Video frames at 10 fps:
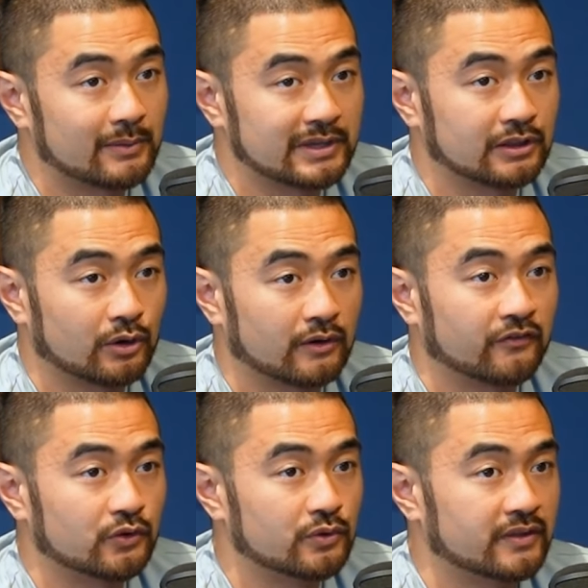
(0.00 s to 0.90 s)
I mean, there are a
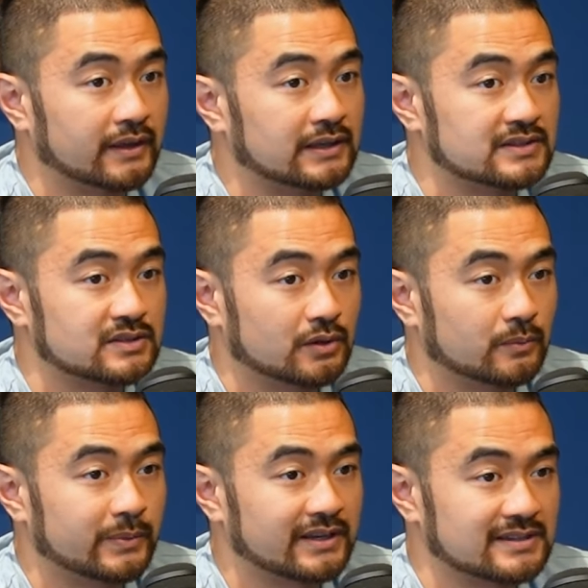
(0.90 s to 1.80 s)
few things,
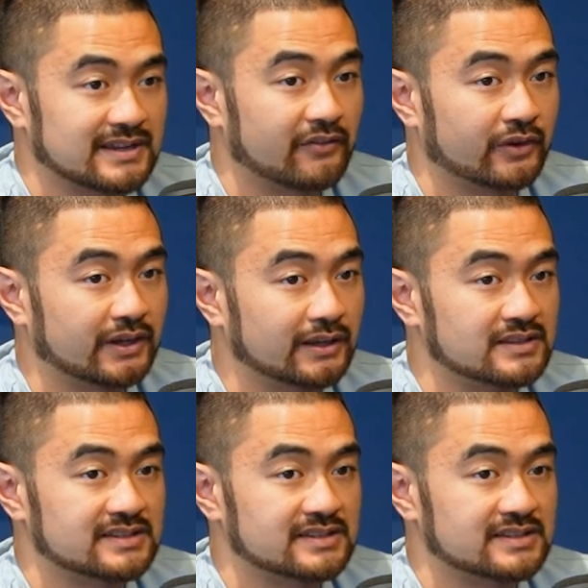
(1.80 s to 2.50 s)
because every